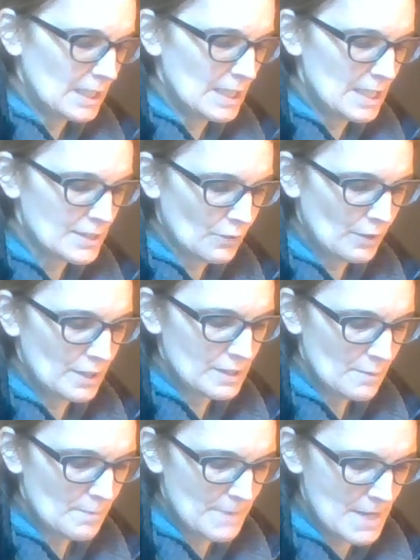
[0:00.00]
is going
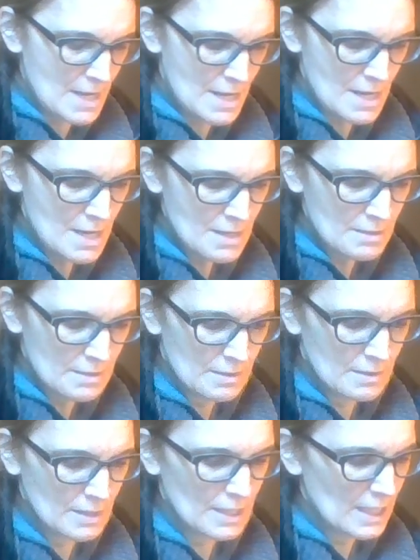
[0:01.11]
to be,
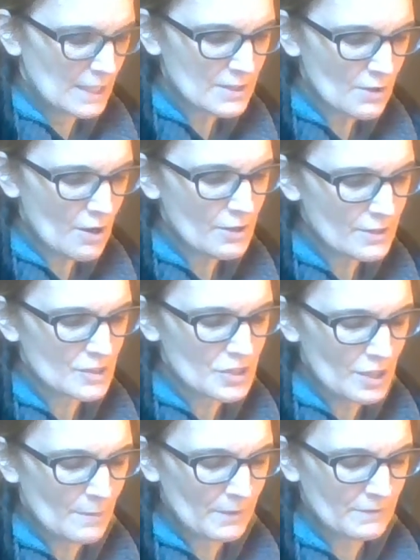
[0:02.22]
these are all such
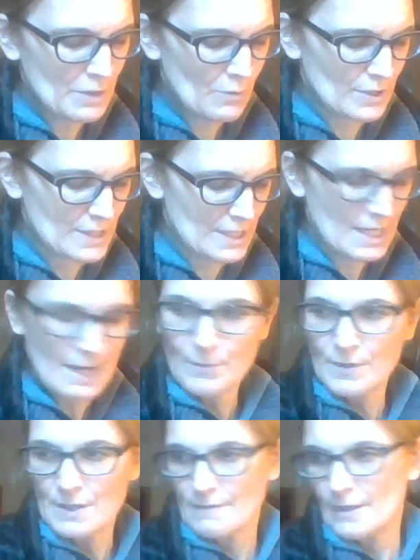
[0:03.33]
uplifting words, I cannot
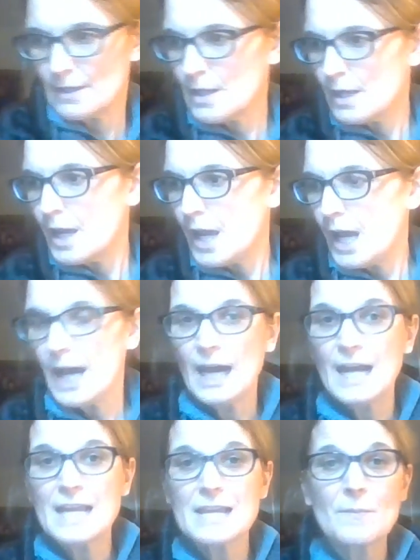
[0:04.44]
believe it.
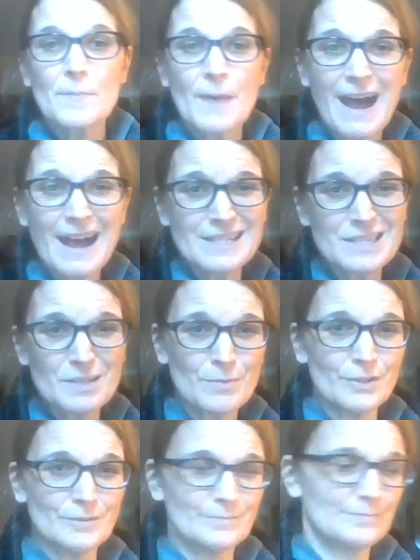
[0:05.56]

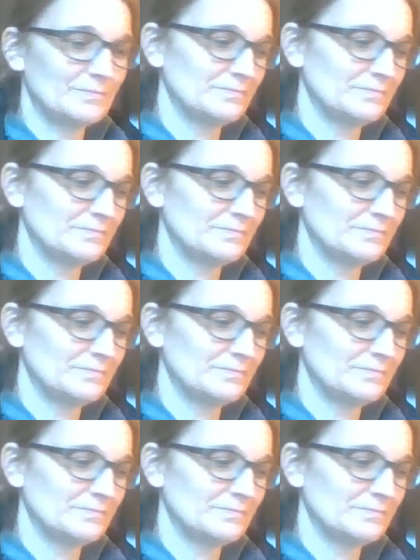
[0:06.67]
Impossible.